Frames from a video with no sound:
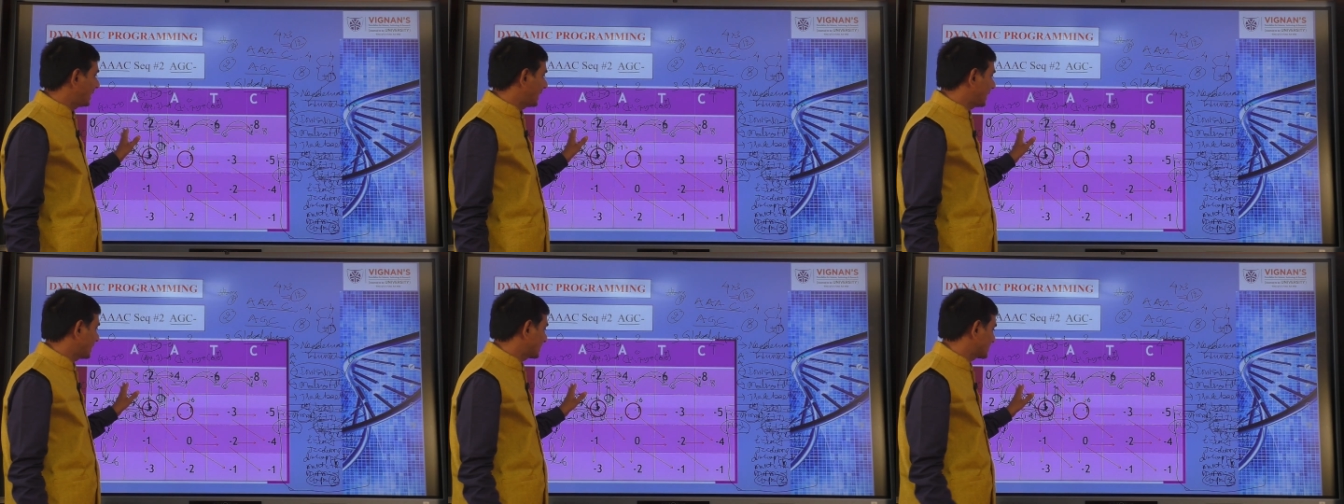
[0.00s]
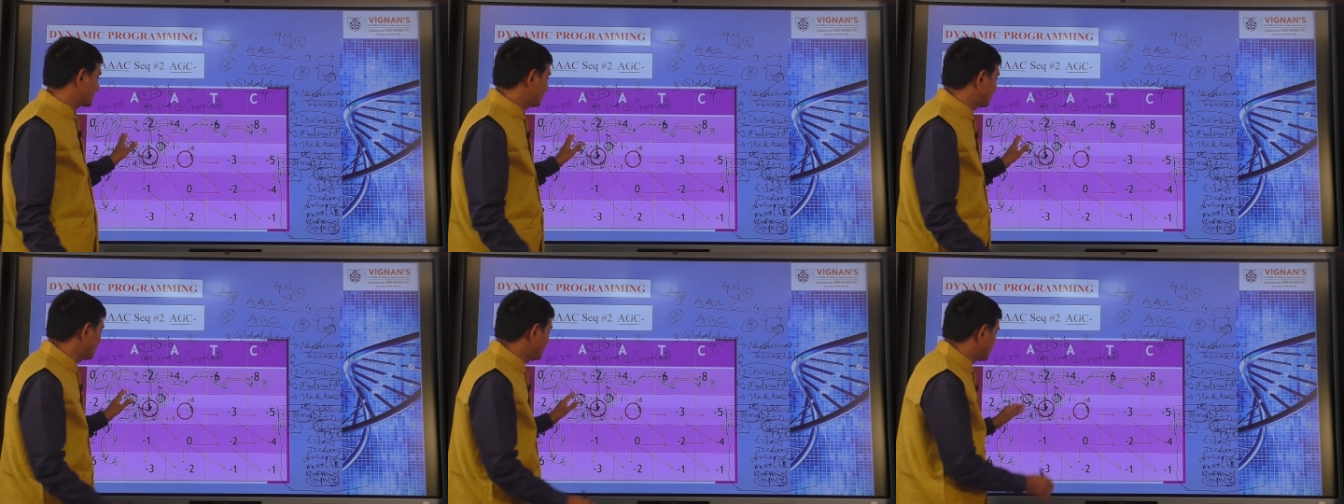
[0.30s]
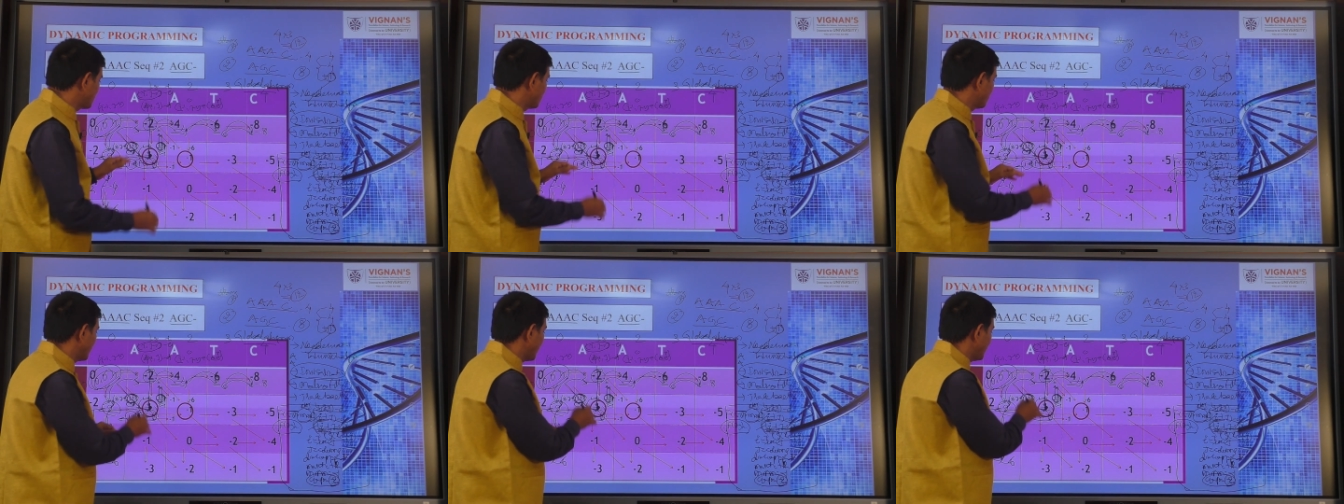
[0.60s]
direction,
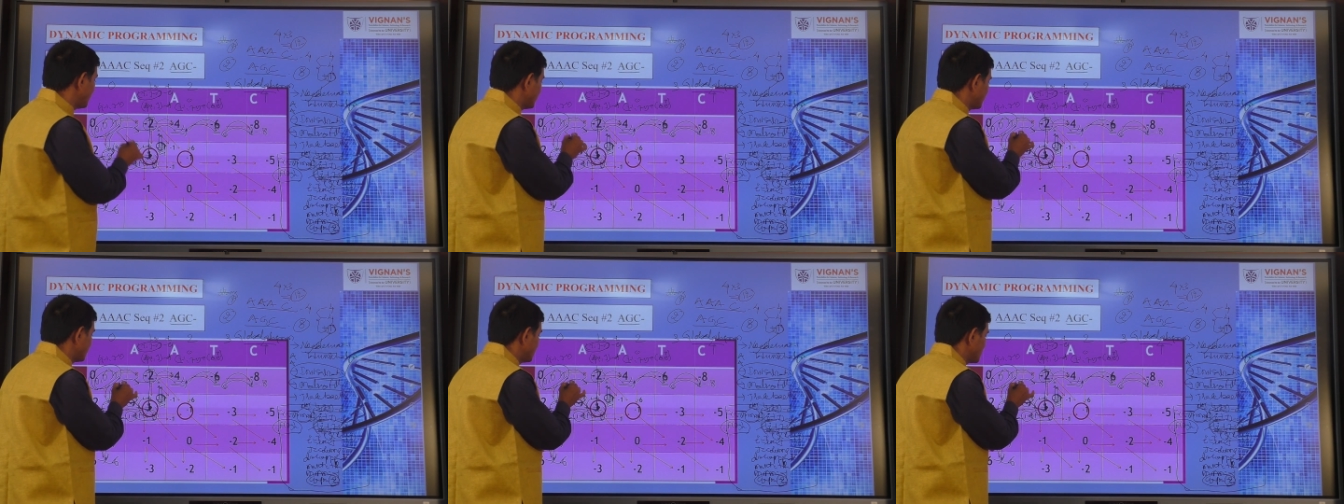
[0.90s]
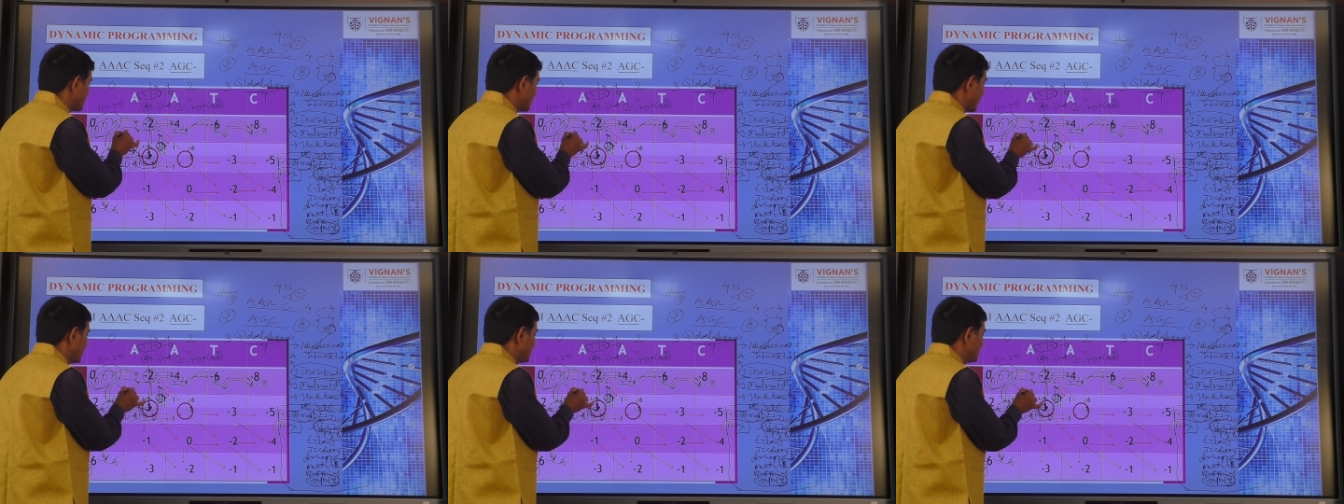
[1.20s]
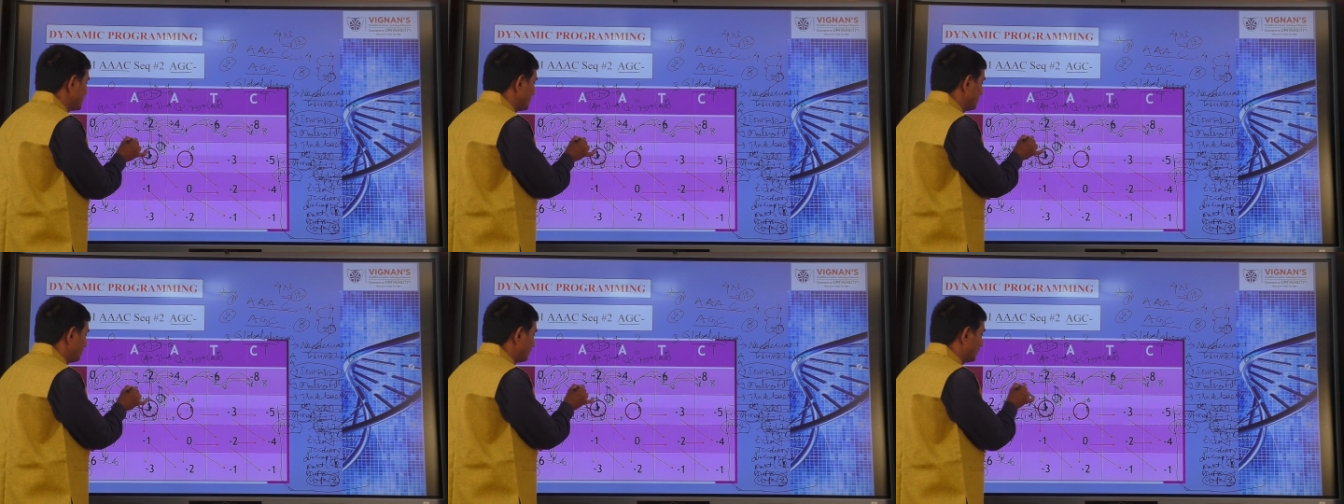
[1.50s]
which implies
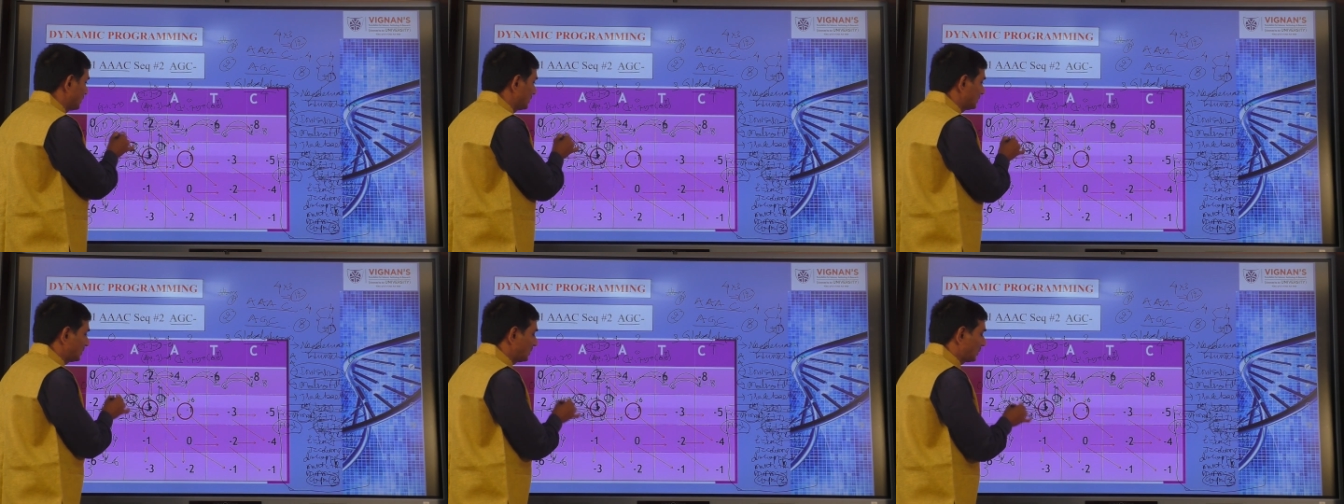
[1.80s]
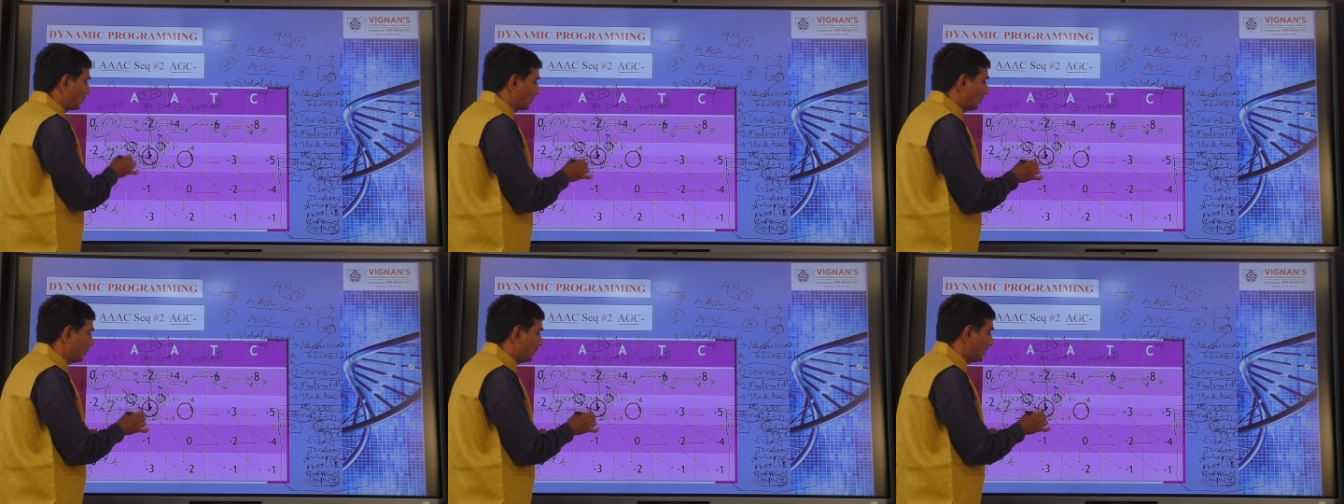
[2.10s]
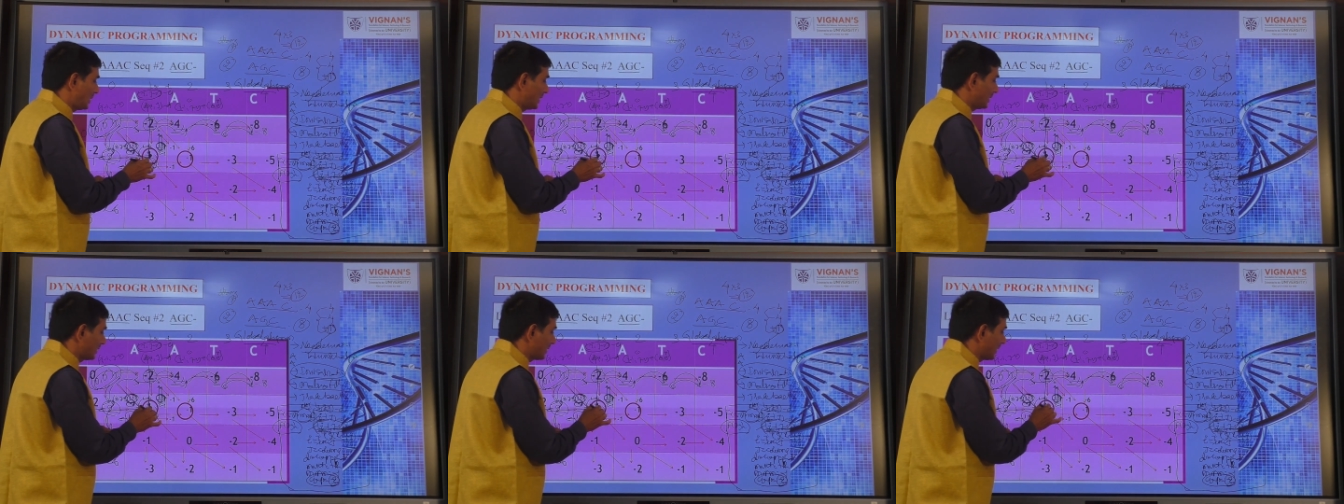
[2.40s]
change in both row
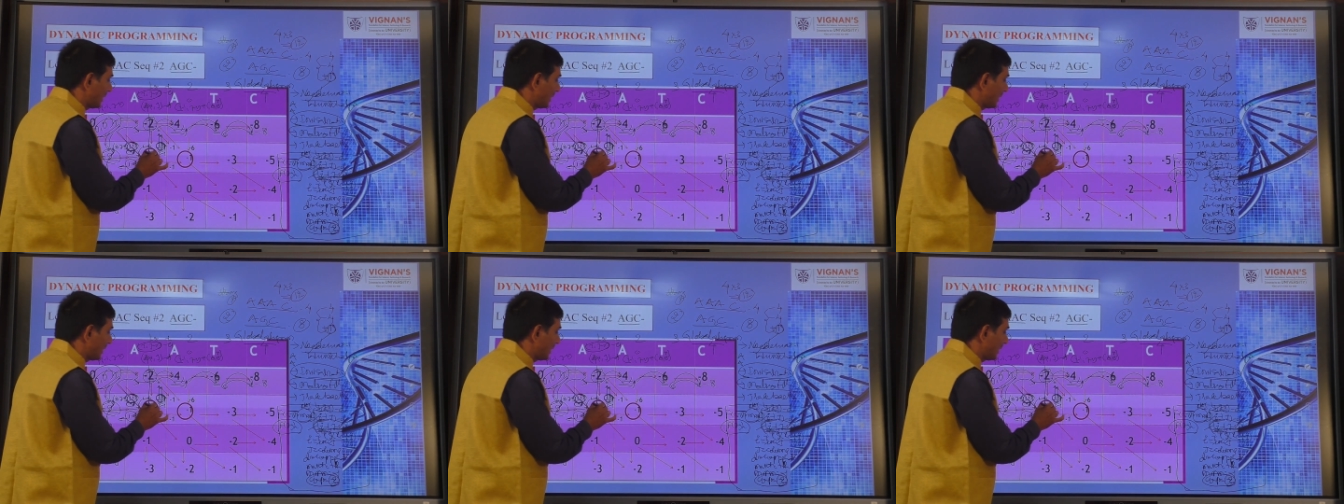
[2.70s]
and